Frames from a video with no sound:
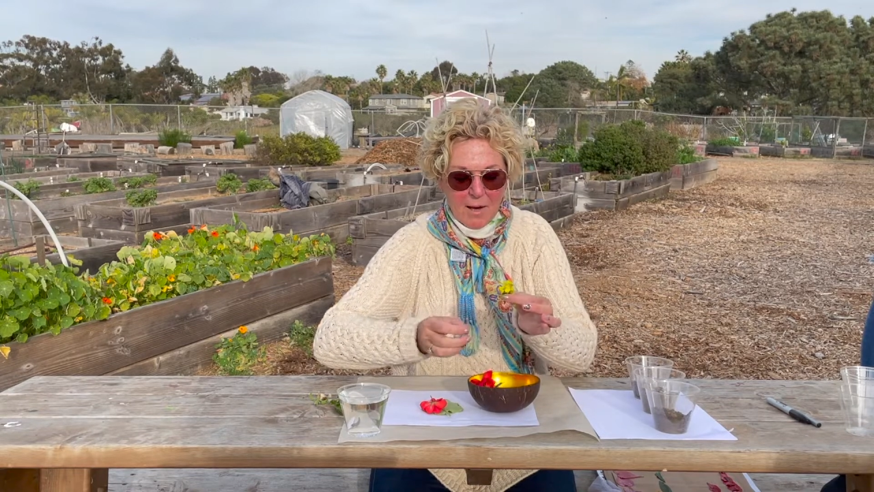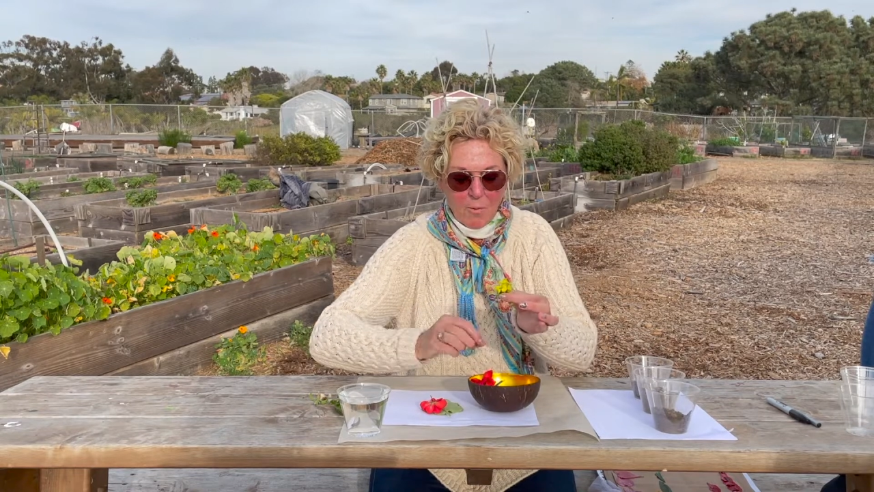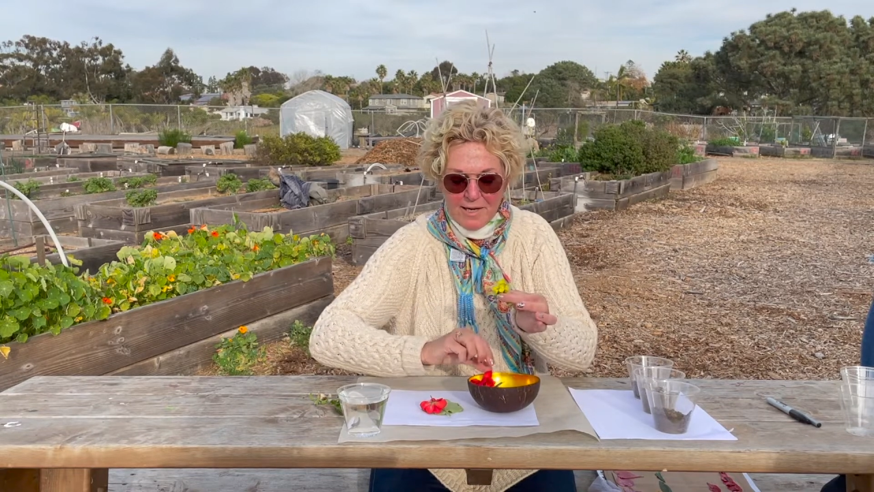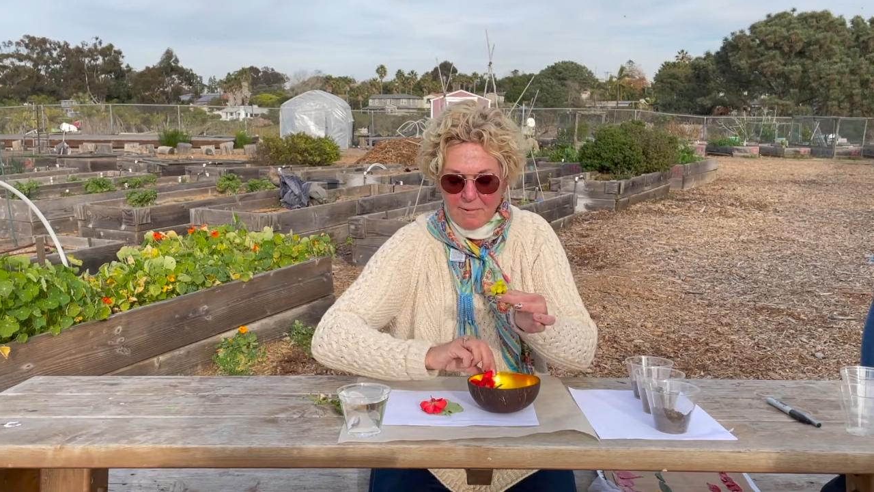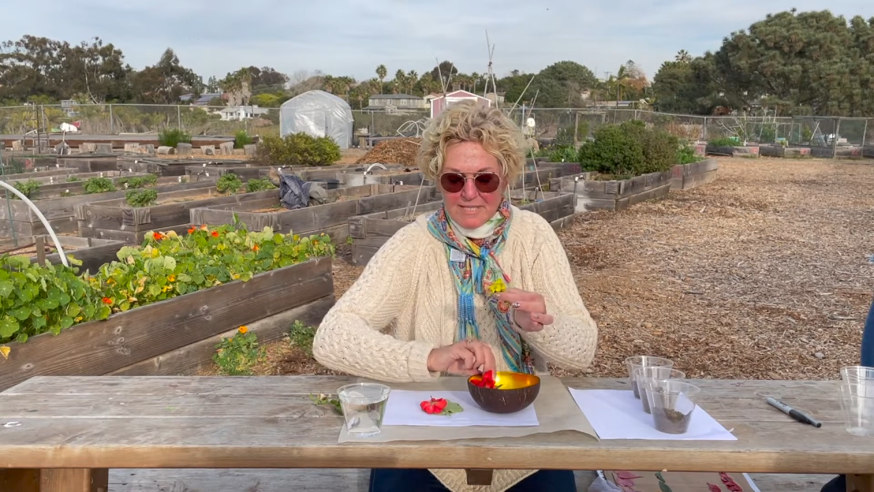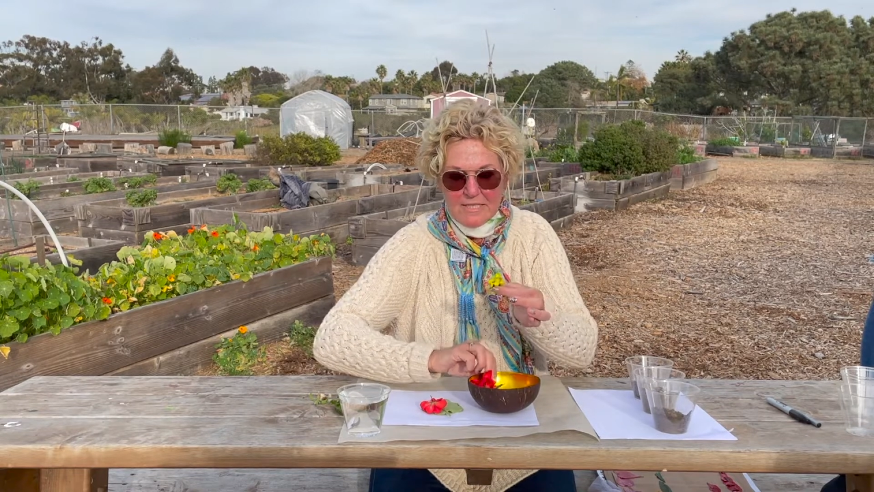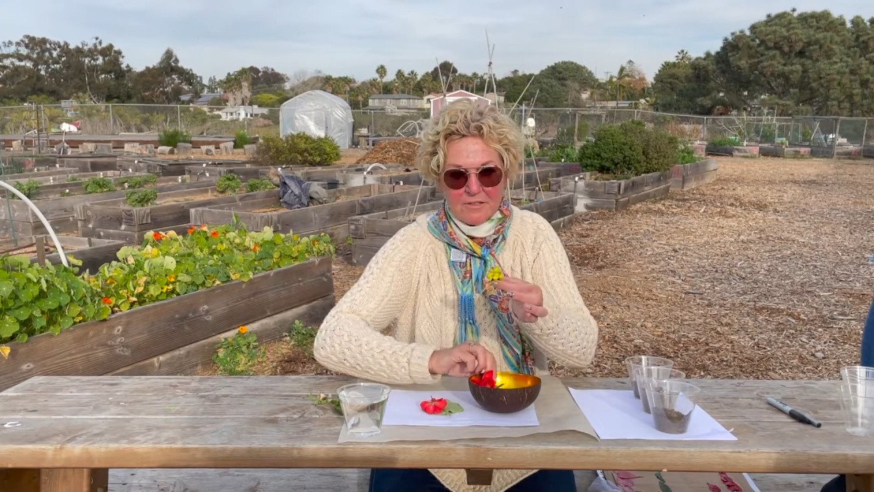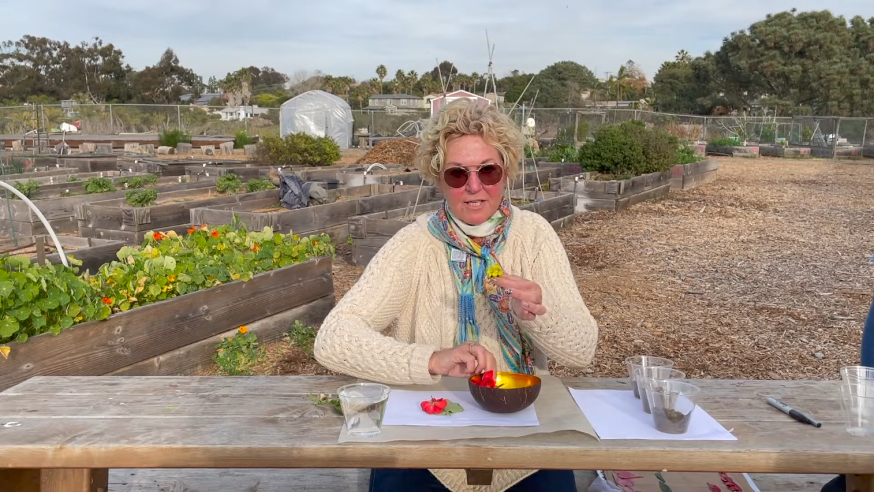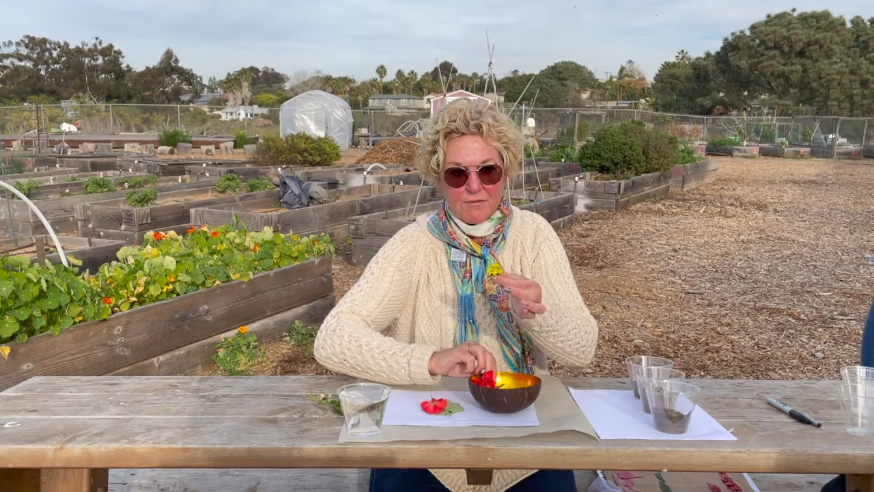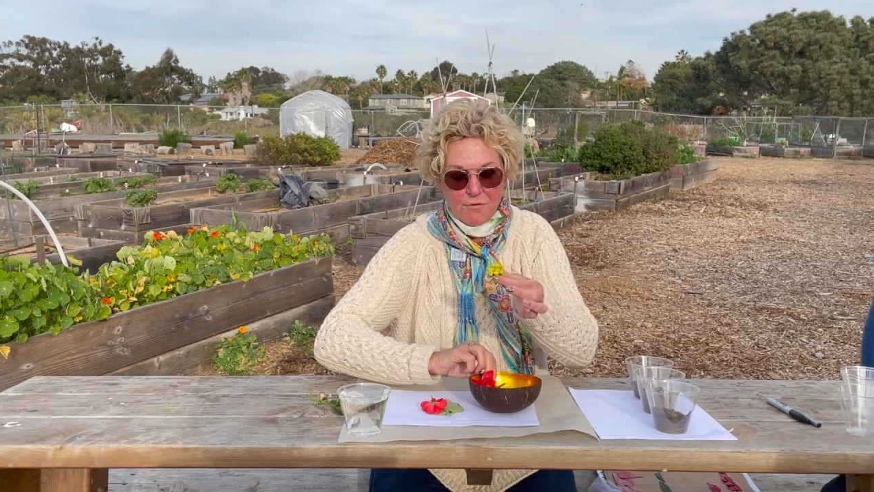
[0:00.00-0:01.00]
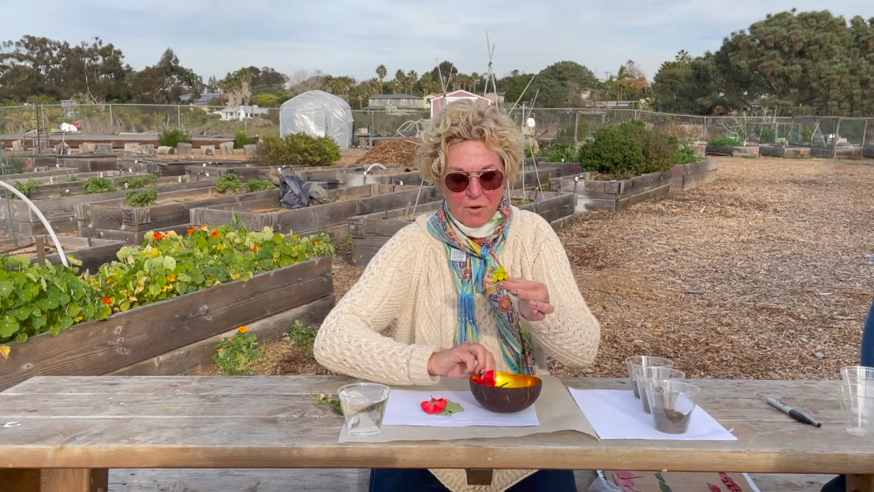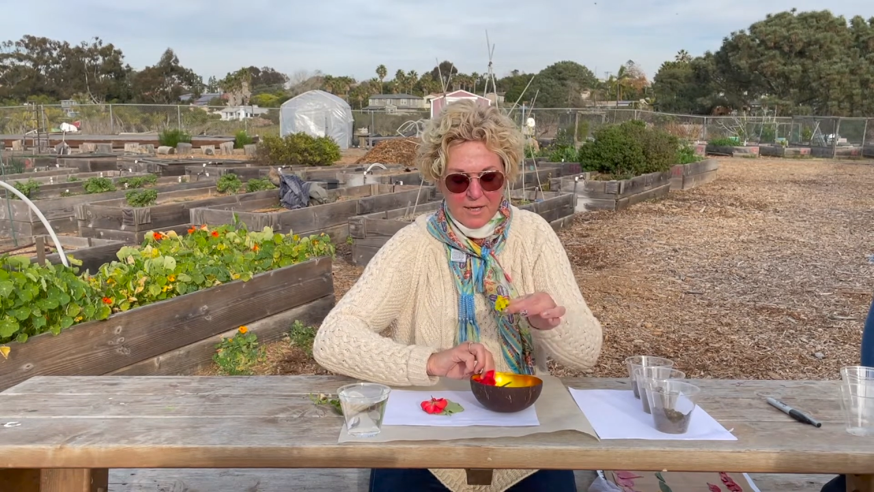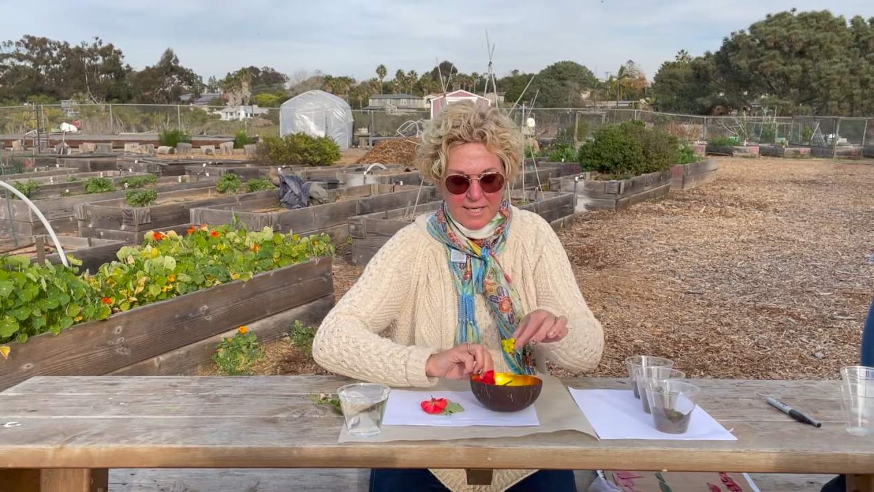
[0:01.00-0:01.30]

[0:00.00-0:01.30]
What I was looking for